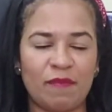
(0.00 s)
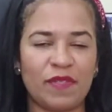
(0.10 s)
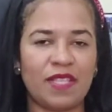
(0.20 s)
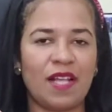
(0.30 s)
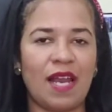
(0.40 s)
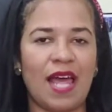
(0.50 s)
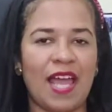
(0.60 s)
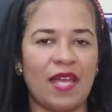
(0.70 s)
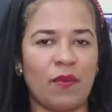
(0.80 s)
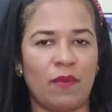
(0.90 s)
Put the
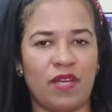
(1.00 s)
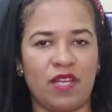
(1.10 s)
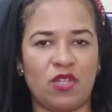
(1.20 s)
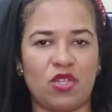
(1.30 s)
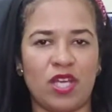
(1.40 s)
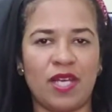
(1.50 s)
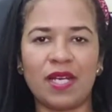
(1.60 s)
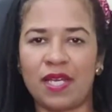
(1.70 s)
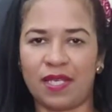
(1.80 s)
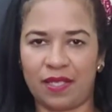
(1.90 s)
language
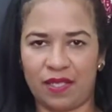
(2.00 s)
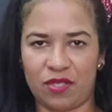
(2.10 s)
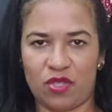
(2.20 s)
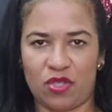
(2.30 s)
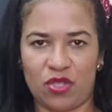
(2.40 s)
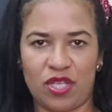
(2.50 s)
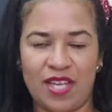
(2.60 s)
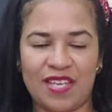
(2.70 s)
in English